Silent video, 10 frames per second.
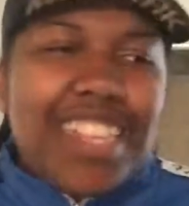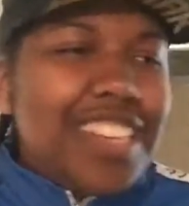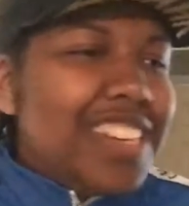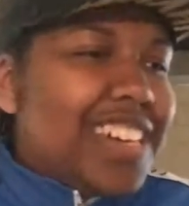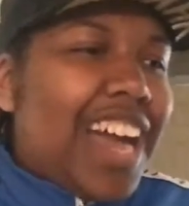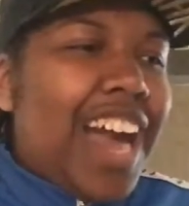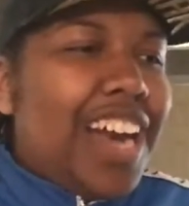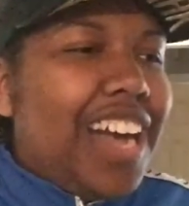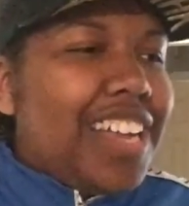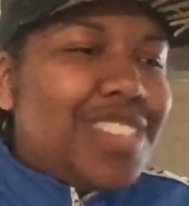Look,
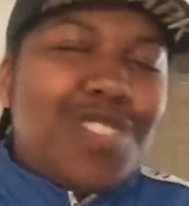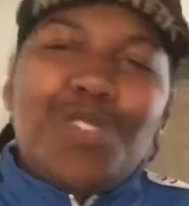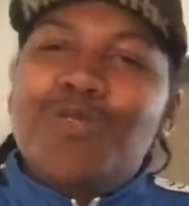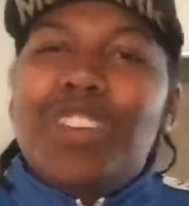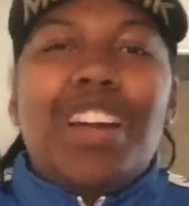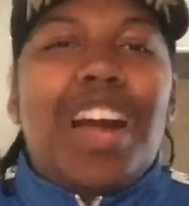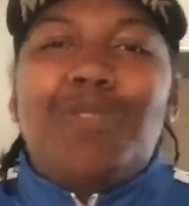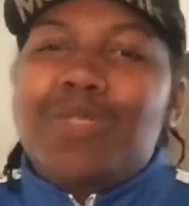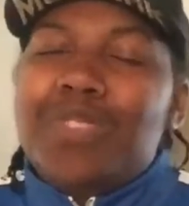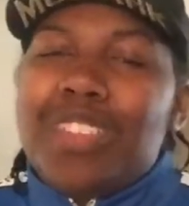I shoot, I
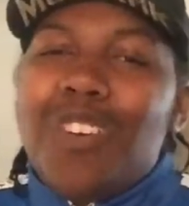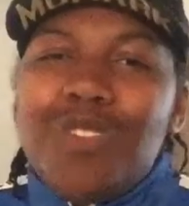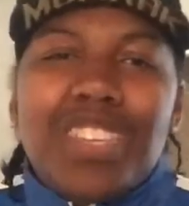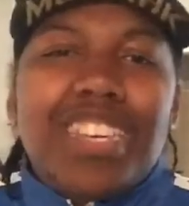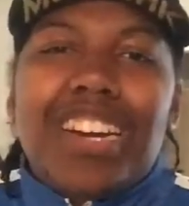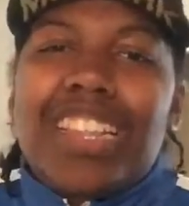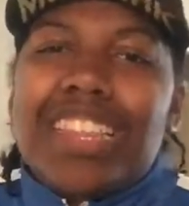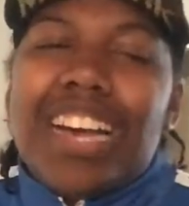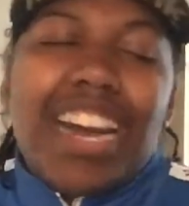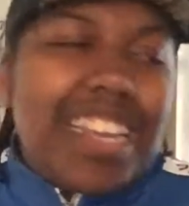would have been lonely a
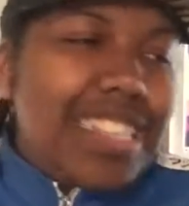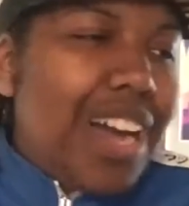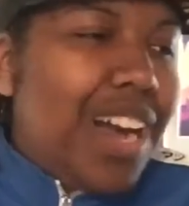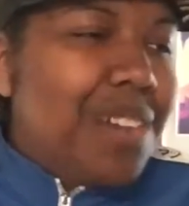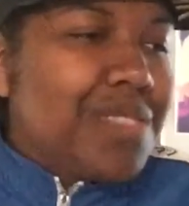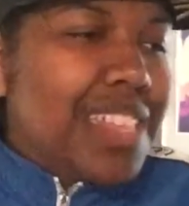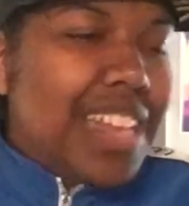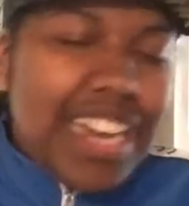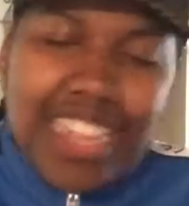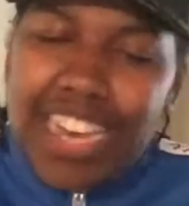lot of times, a
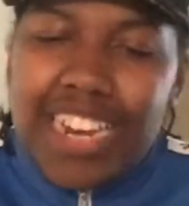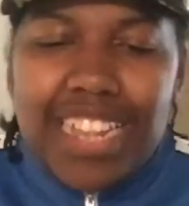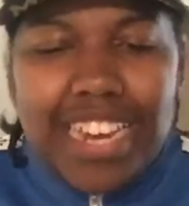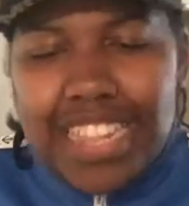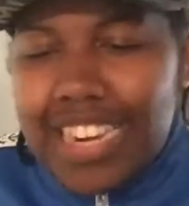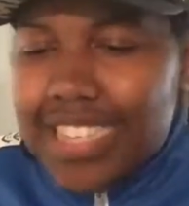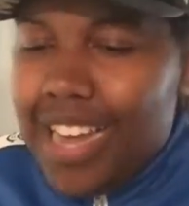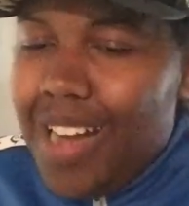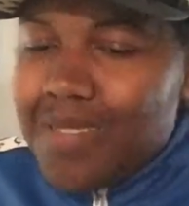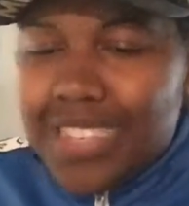lot, a lot, a lot, a lot of
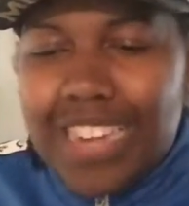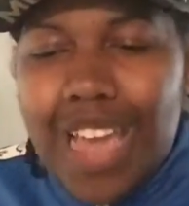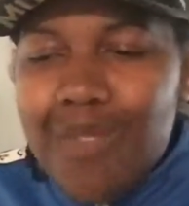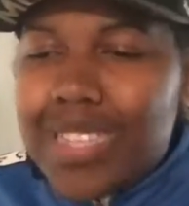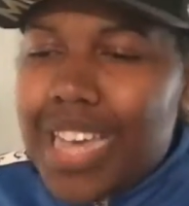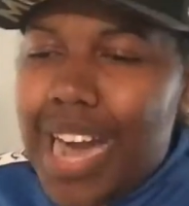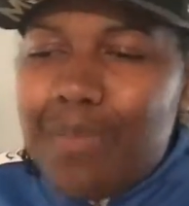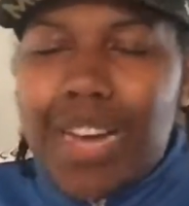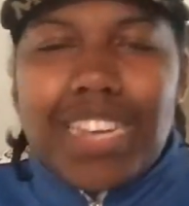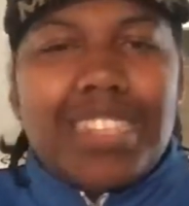times. And every
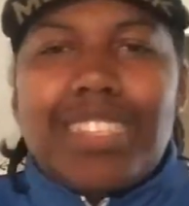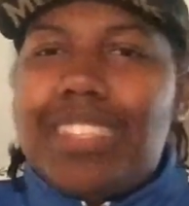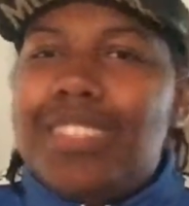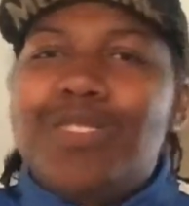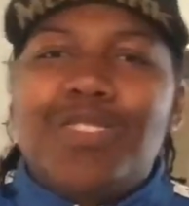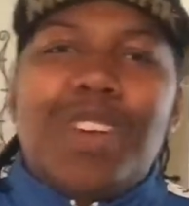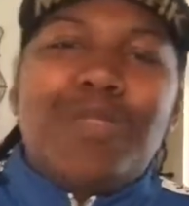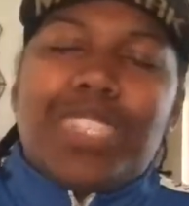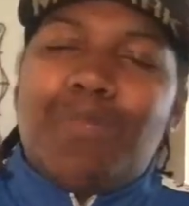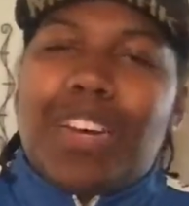time I, you know,
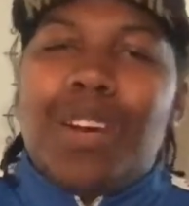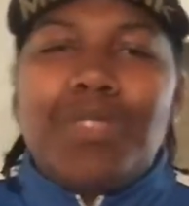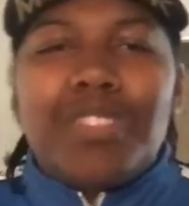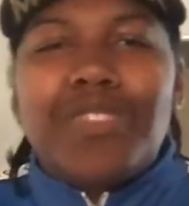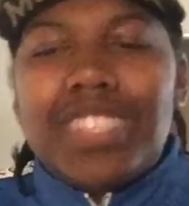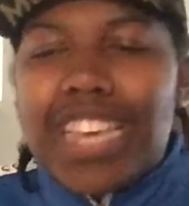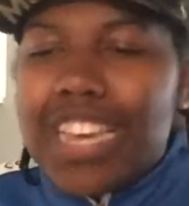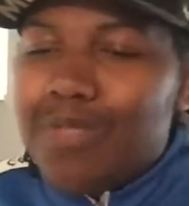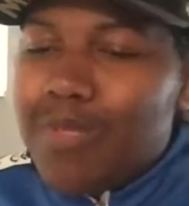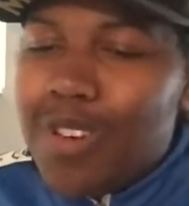every time I come to
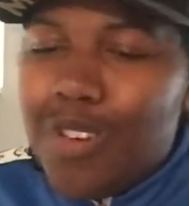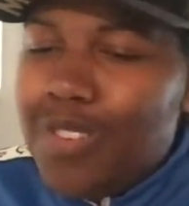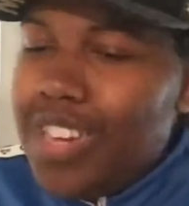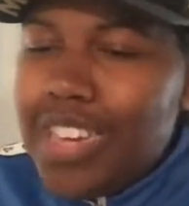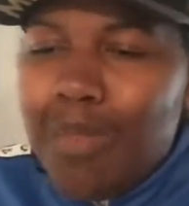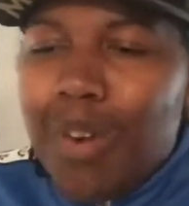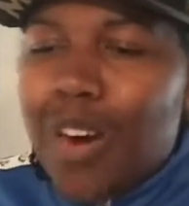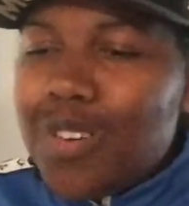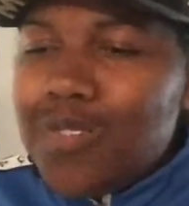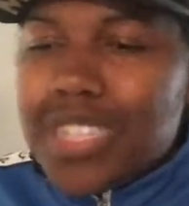Louisiana, bro, my
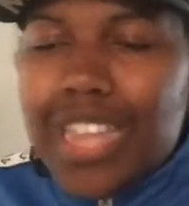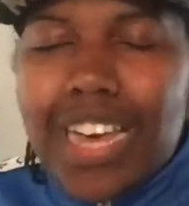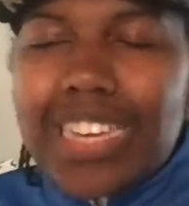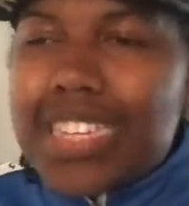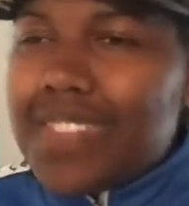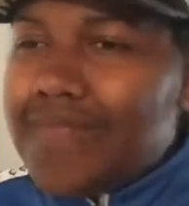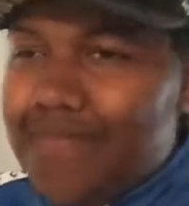uncle is like,